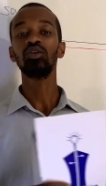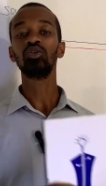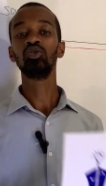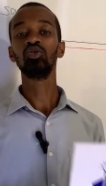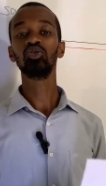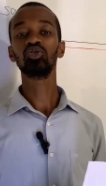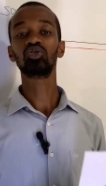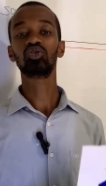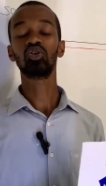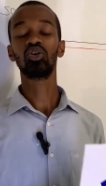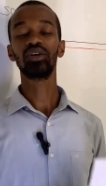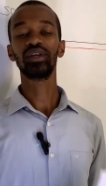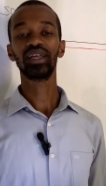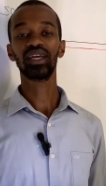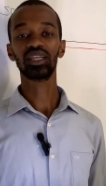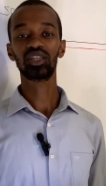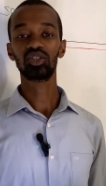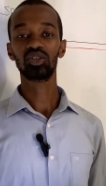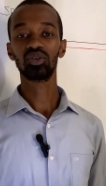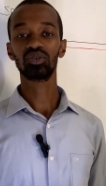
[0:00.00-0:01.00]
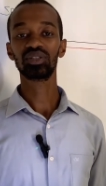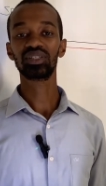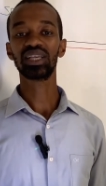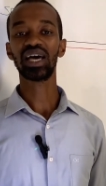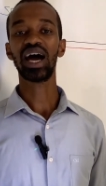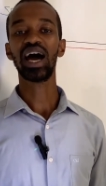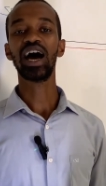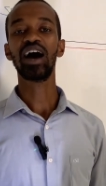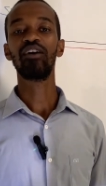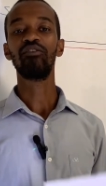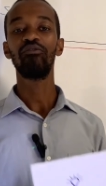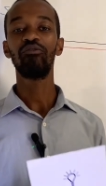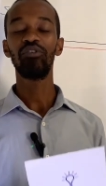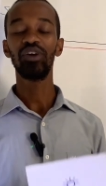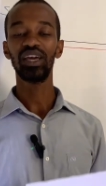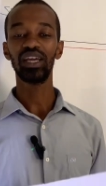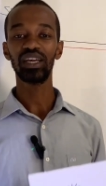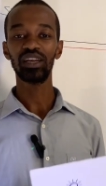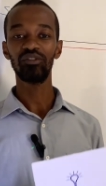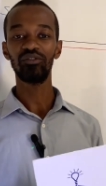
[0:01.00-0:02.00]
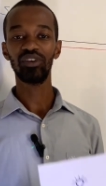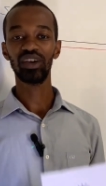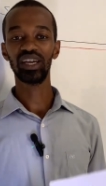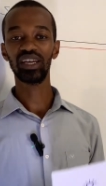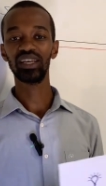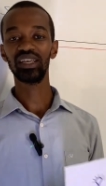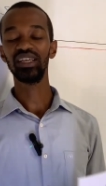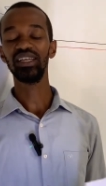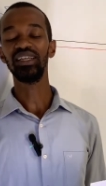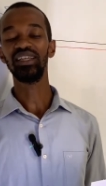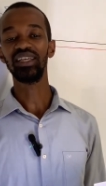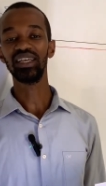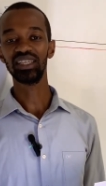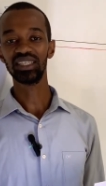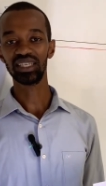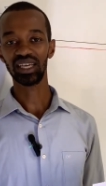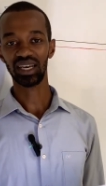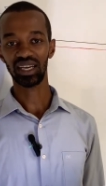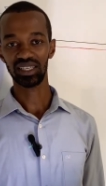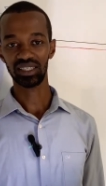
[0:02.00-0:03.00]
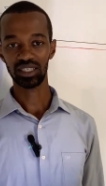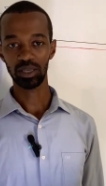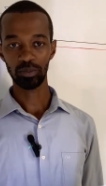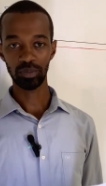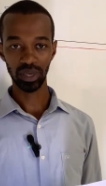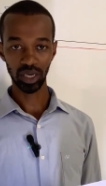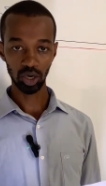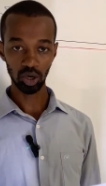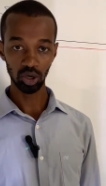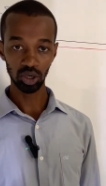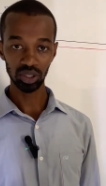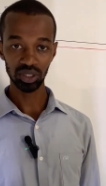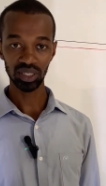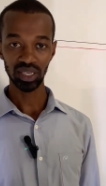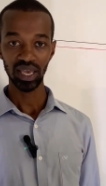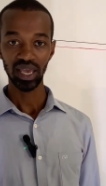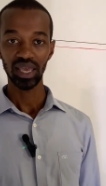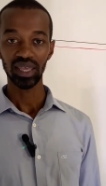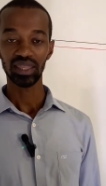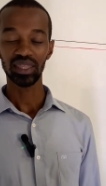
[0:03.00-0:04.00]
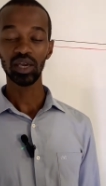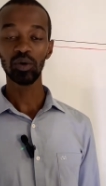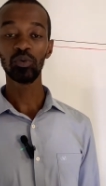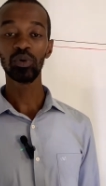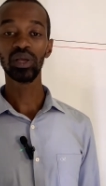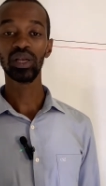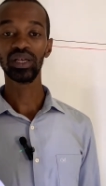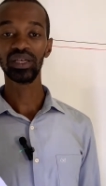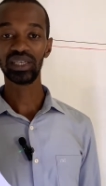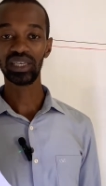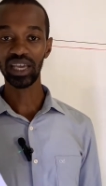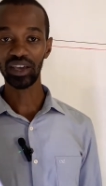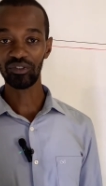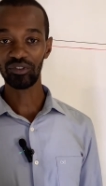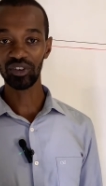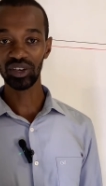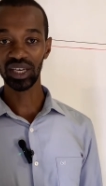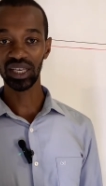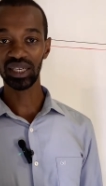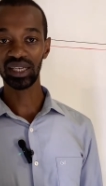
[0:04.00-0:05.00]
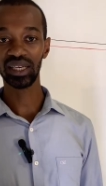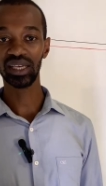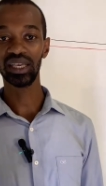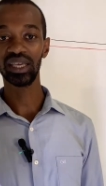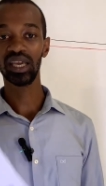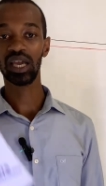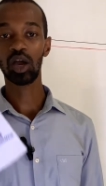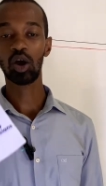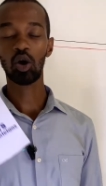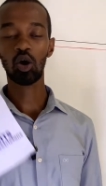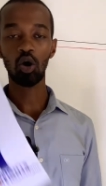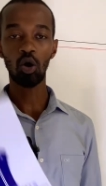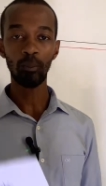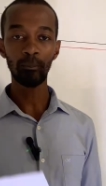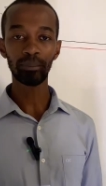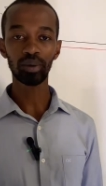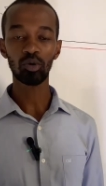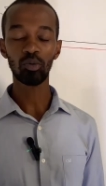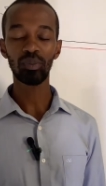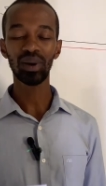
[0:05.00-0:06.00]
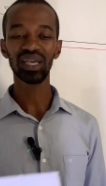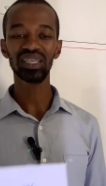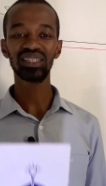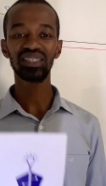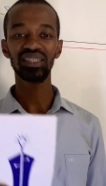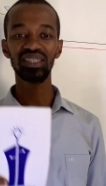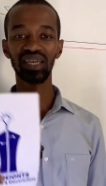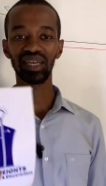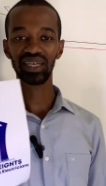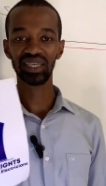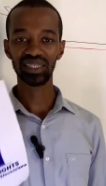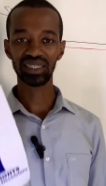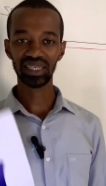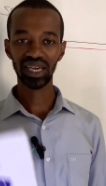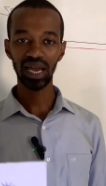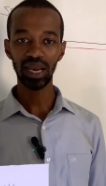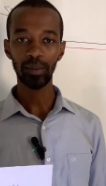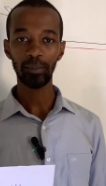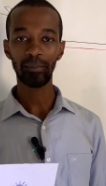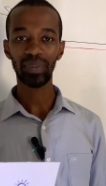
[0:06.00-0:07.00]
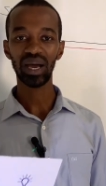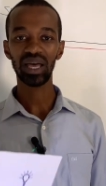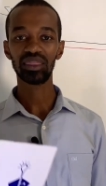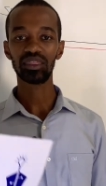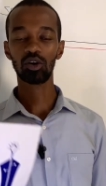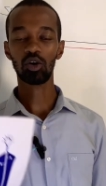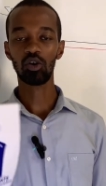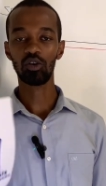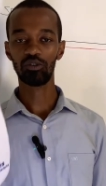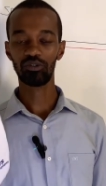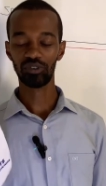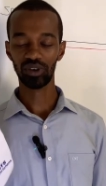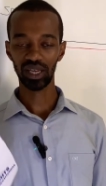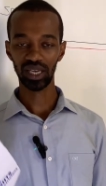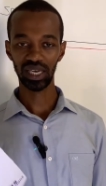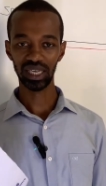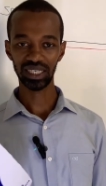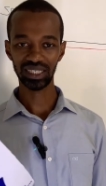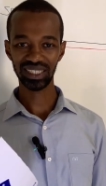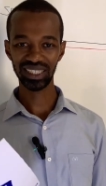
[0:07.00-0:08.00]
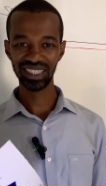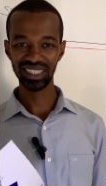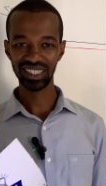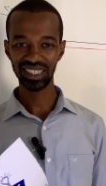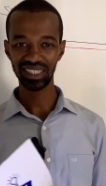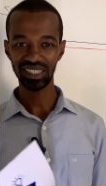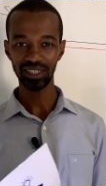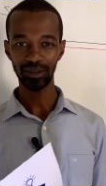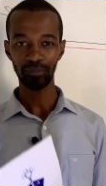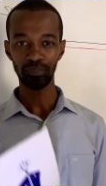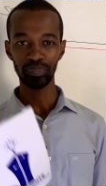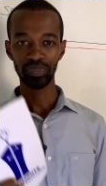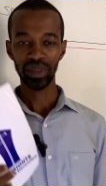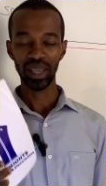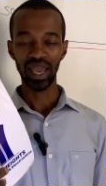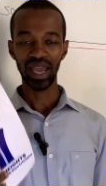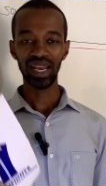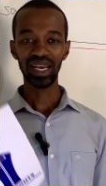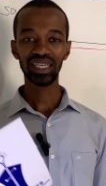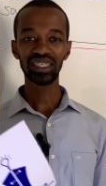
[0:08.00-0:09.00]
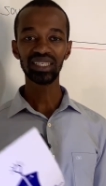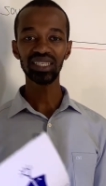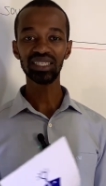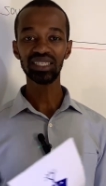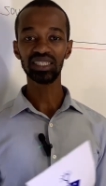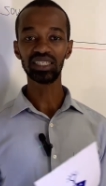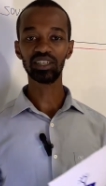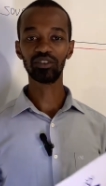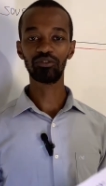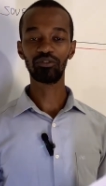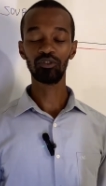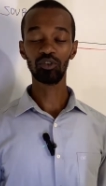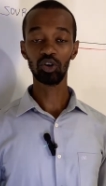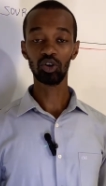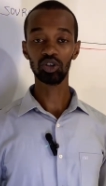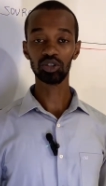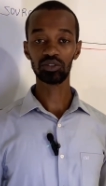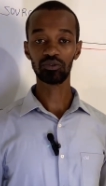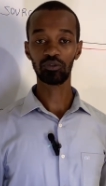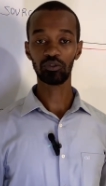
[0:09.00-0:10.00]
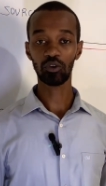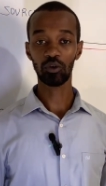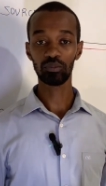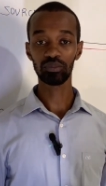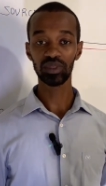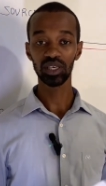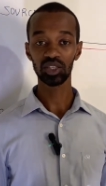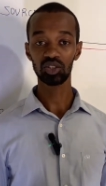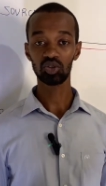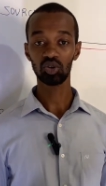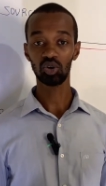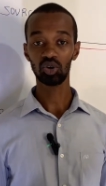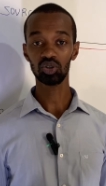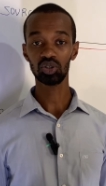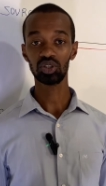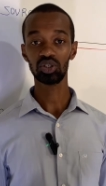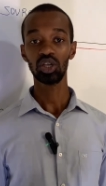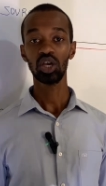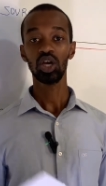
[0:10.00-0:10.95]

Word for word: loose connections are very, very dangerous because they will definitely compromise the return path of electricity. Electricity flows from the source